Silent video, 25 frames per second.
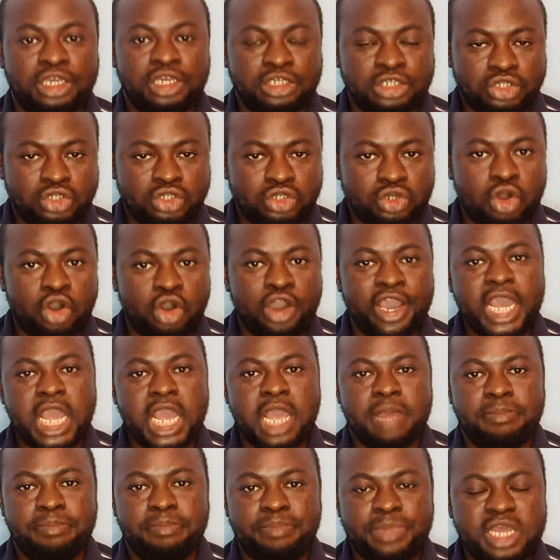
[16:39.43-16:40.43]

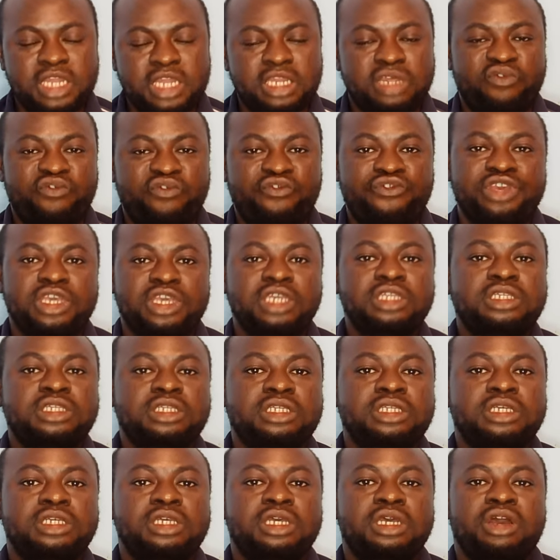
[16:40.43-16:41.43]
enjoy and
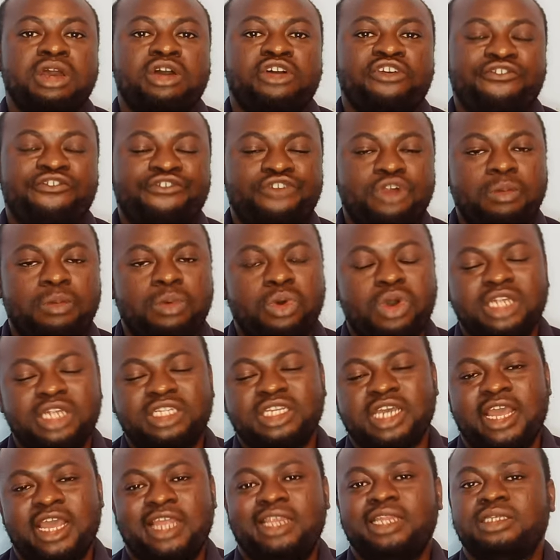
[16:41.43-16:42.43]
benefit from
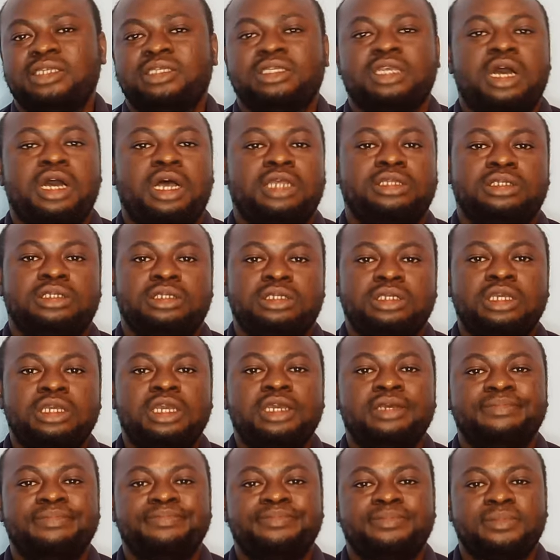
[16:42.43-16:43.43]
what I discuss
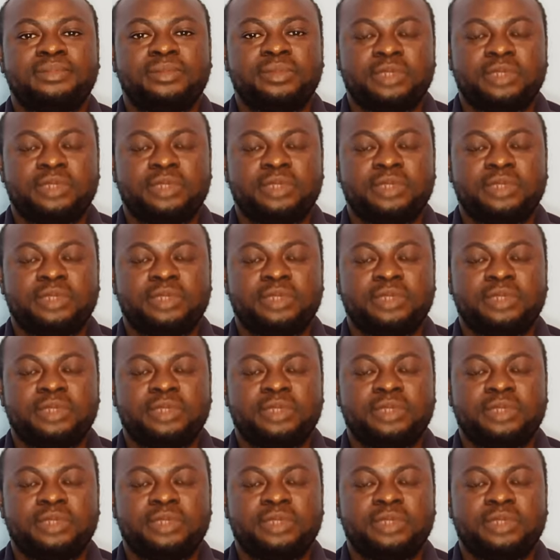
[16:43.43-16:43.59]
here.